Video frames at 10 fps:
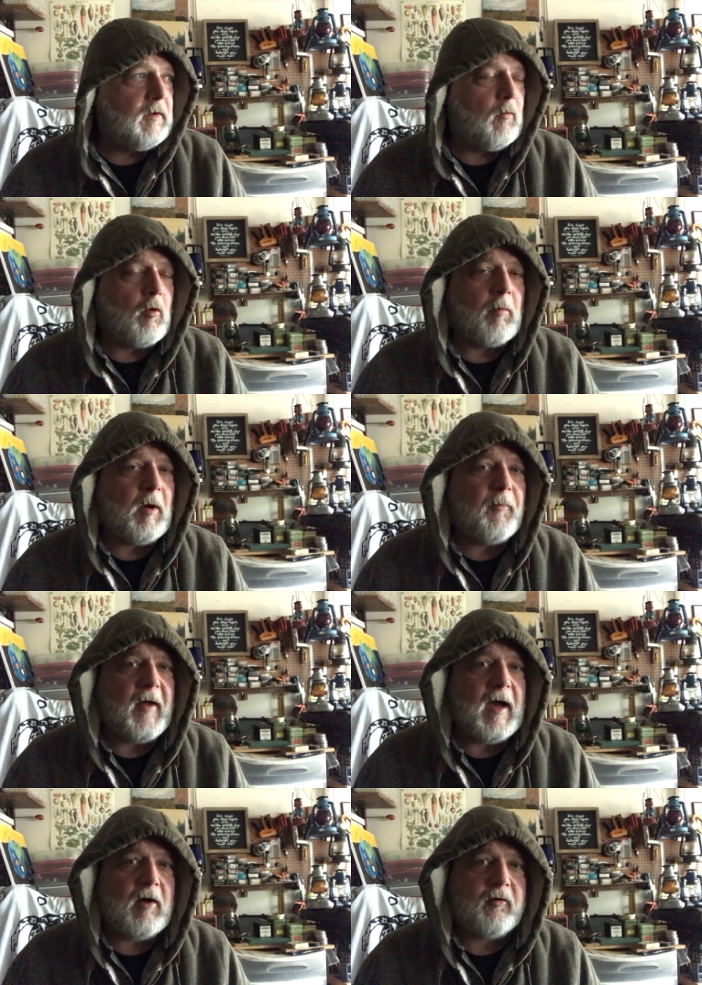warm up
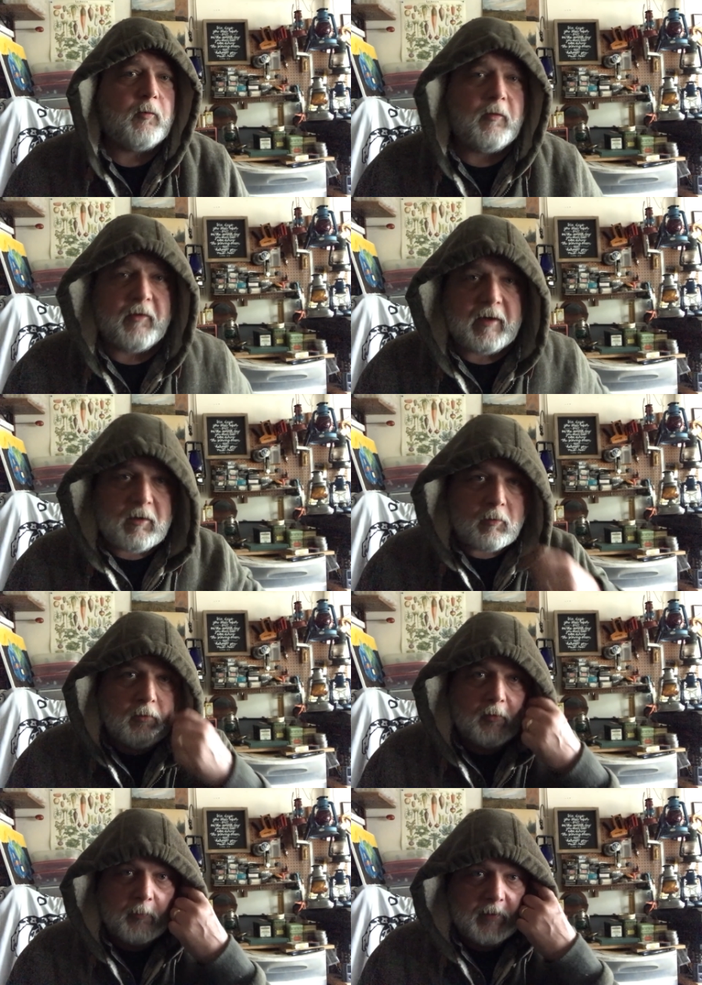the house with the heater a
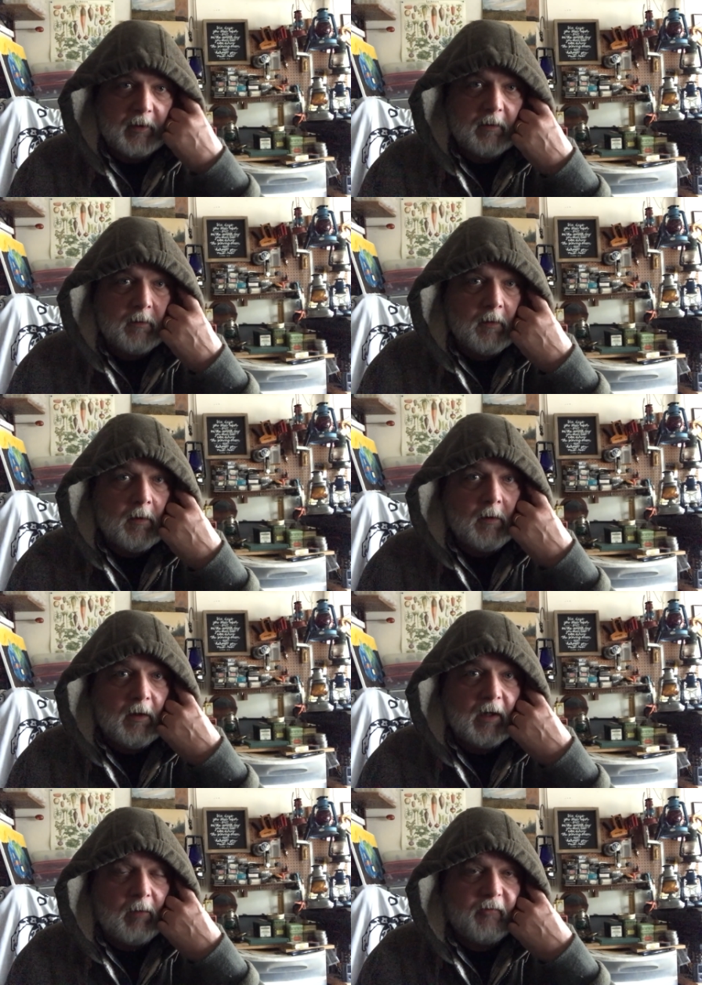little bit
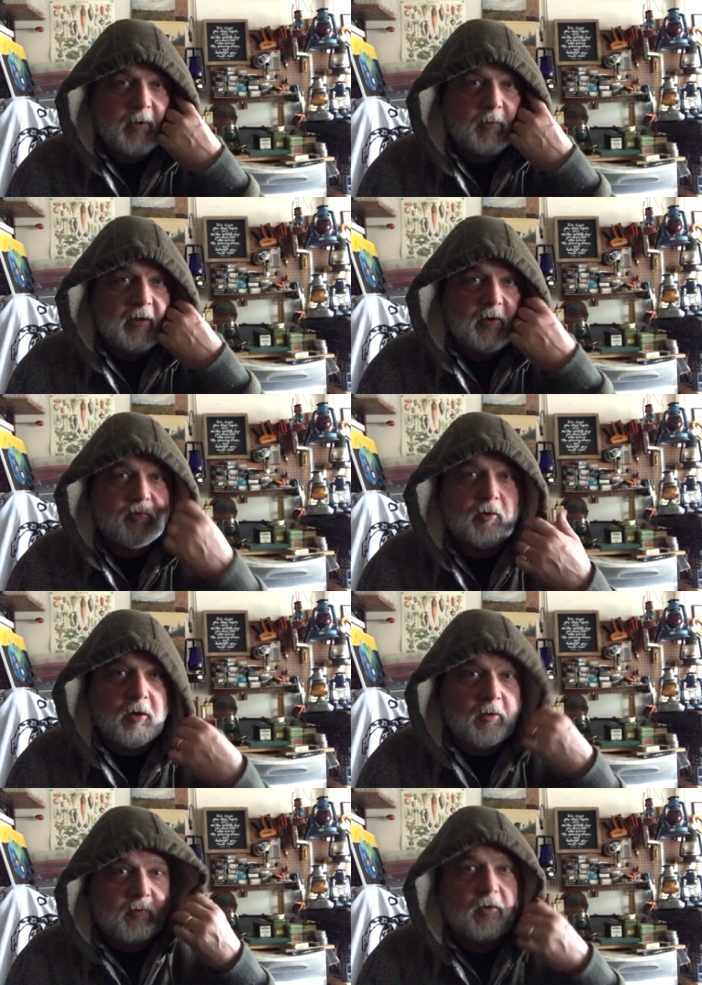and I was able to get a
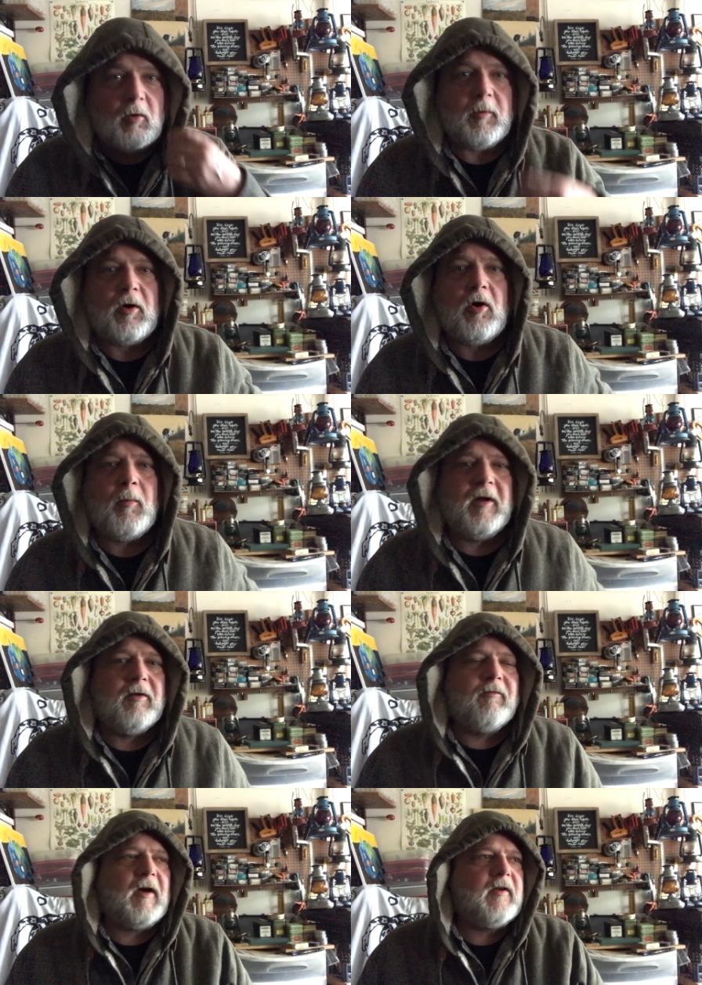charge on all, all my
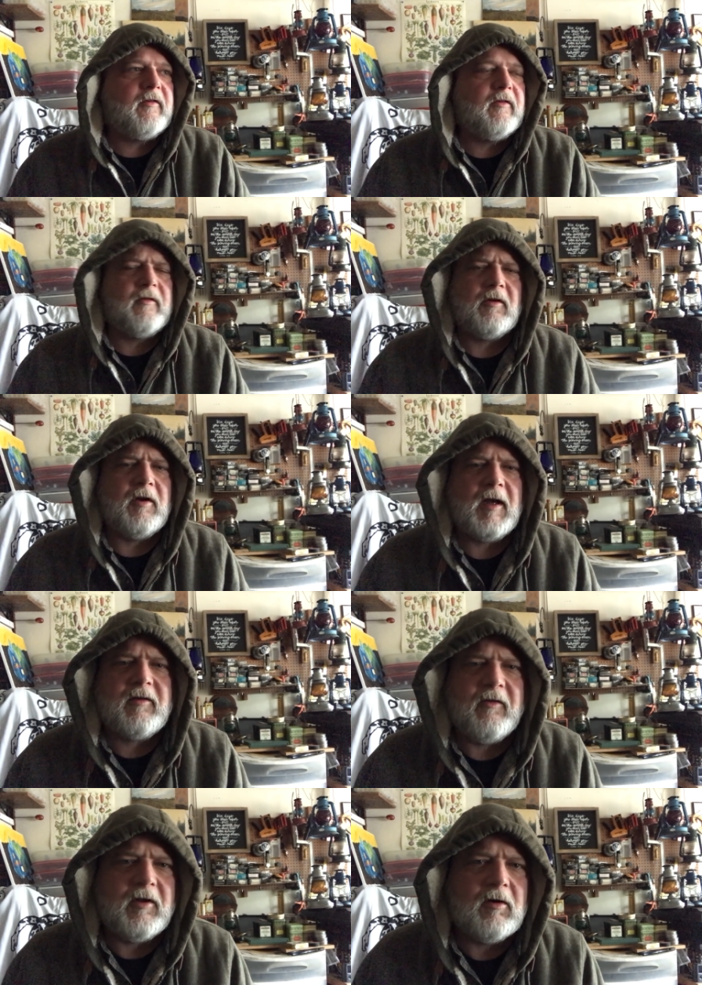devices and
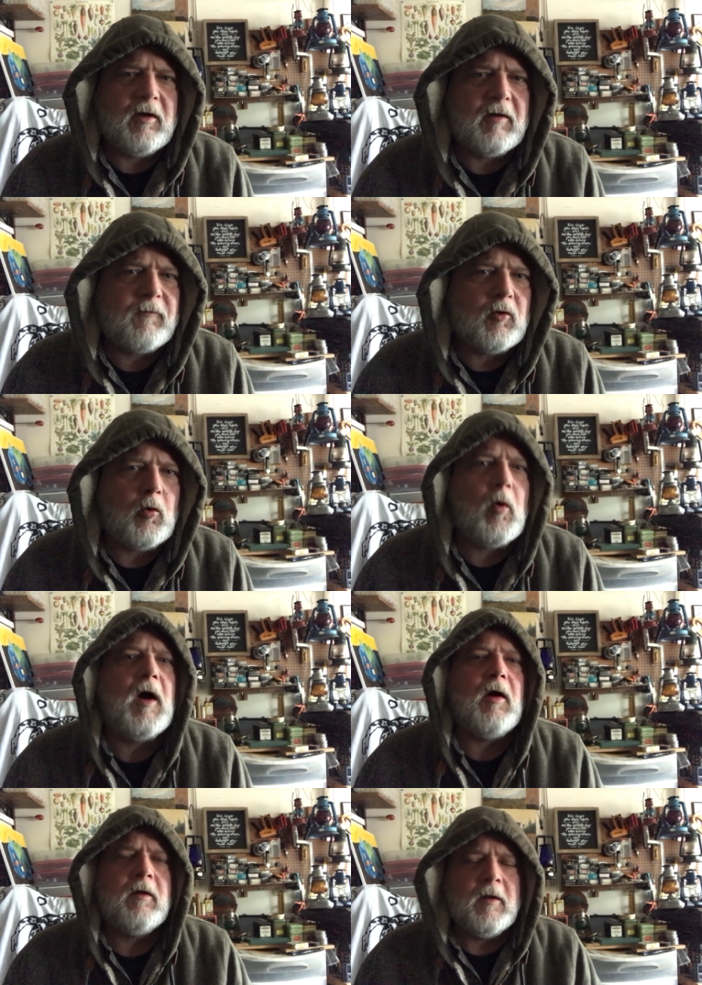connect to the internet for a little
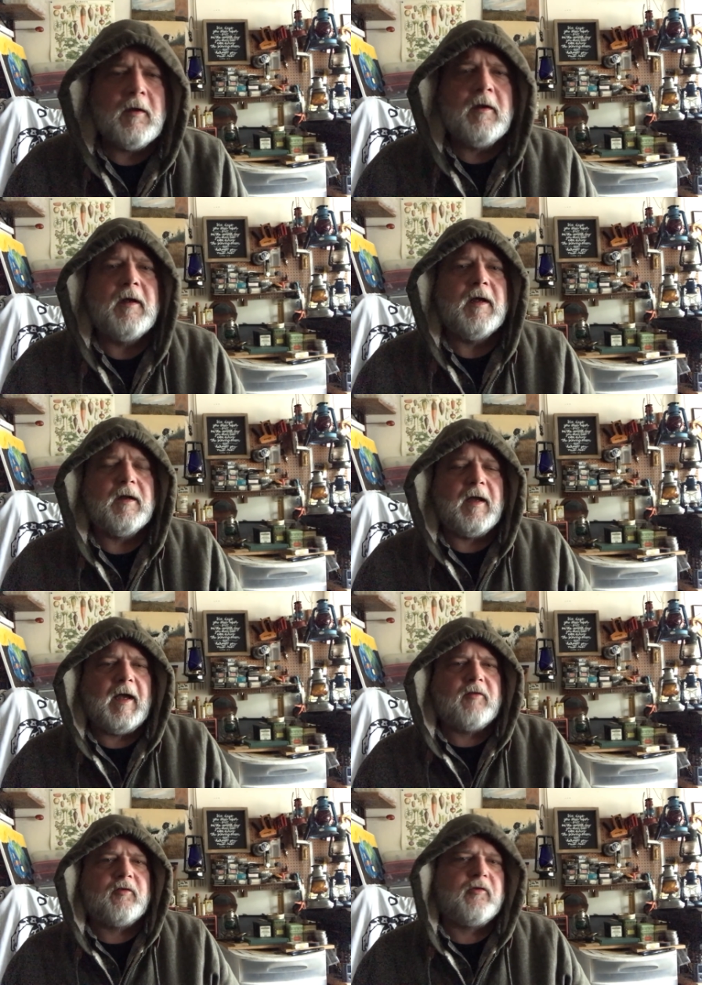while and uh,
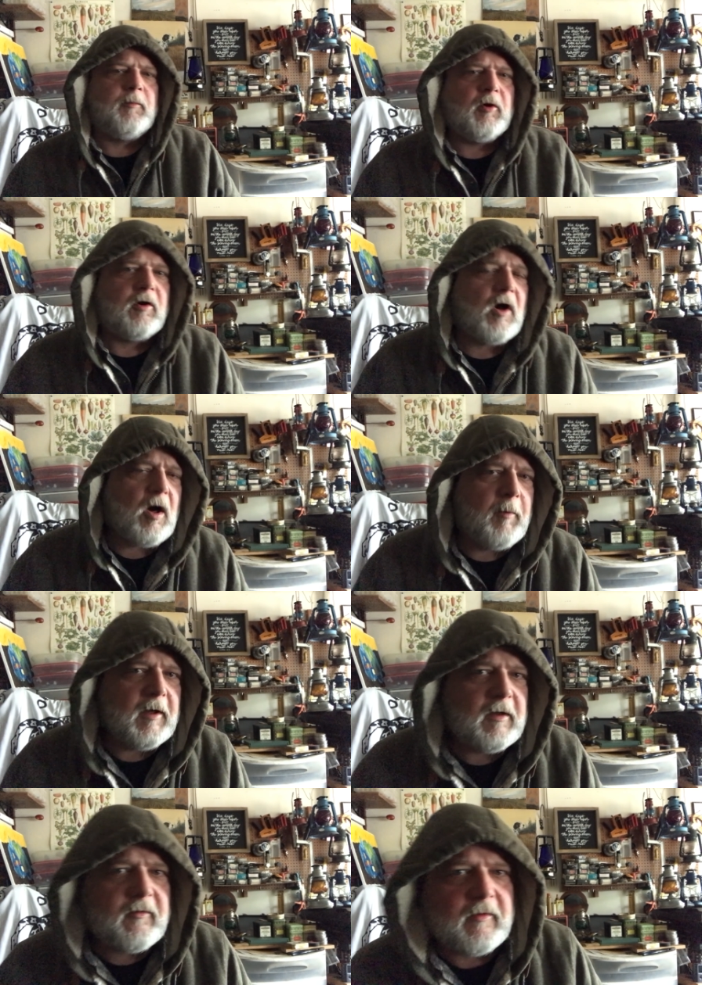answer some of your
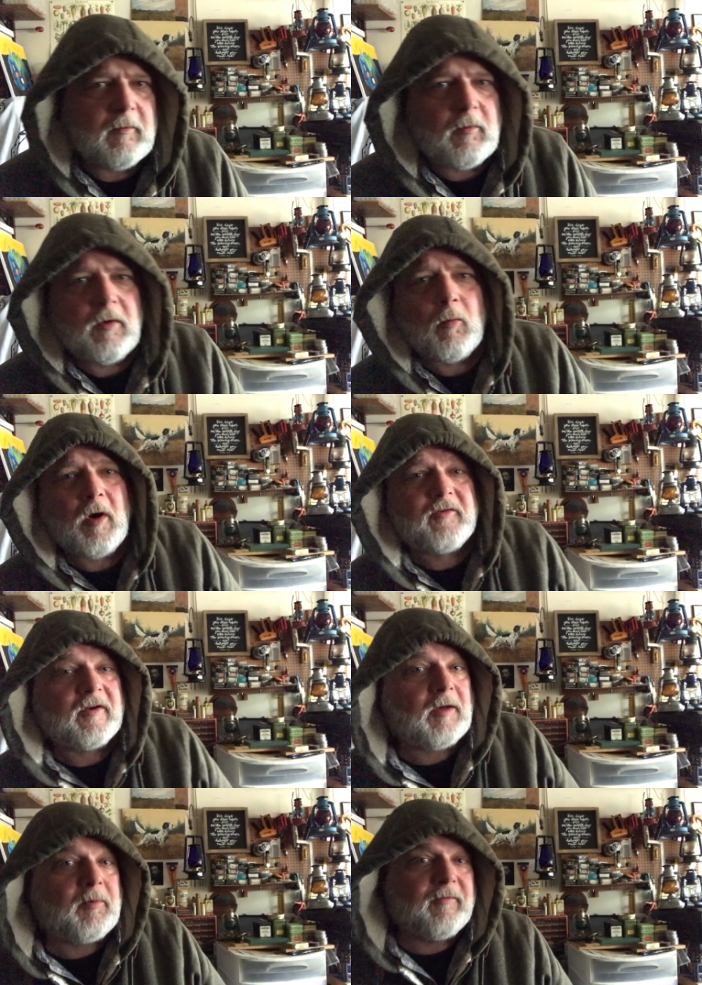comments and watch
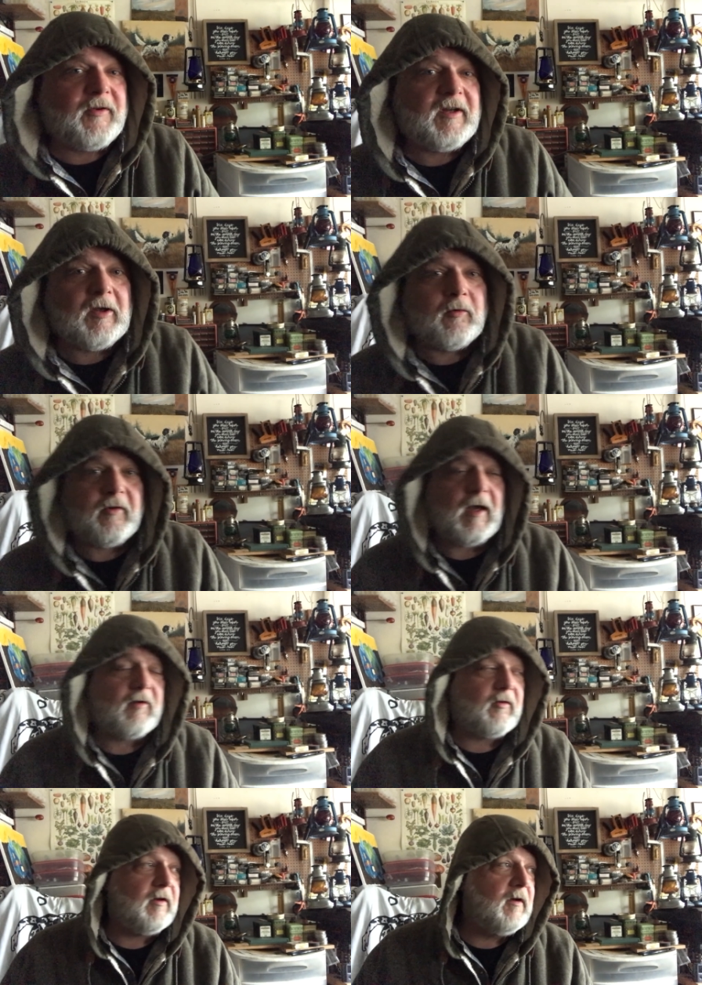a couple of videos
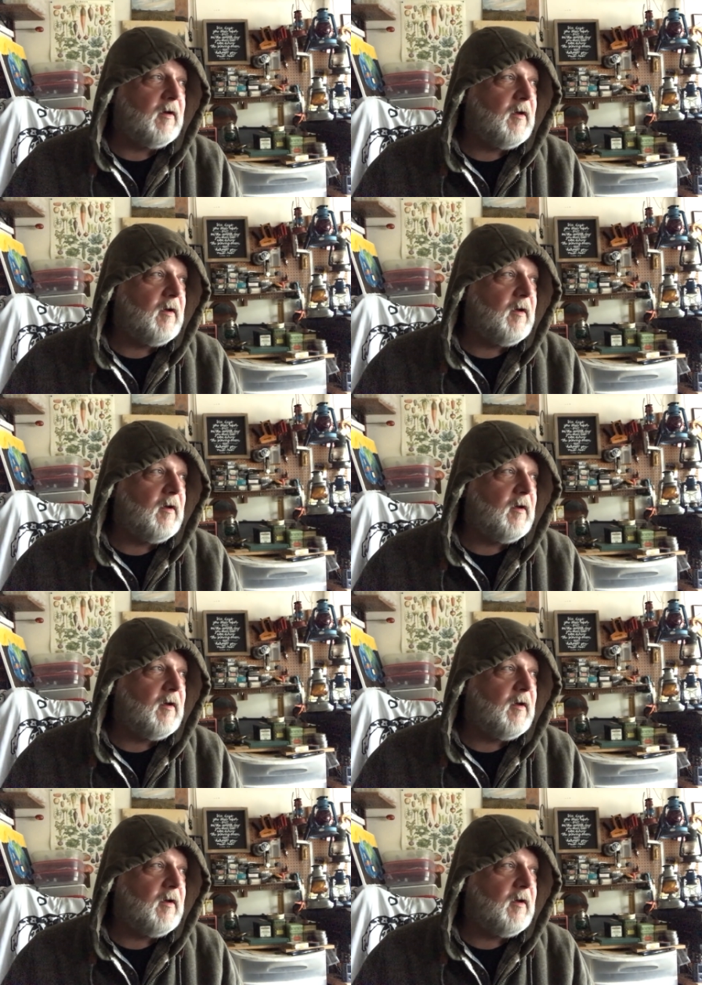actually.